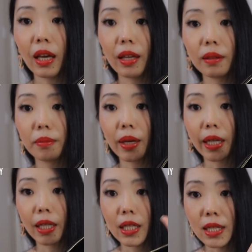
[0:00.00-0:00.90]
And
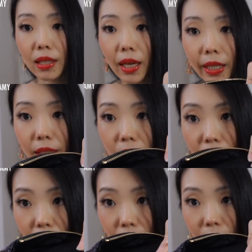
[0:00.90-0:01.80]
mine is lined
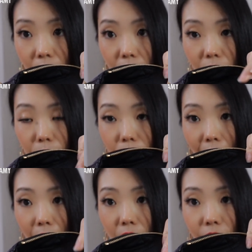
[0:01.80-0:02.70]
in the black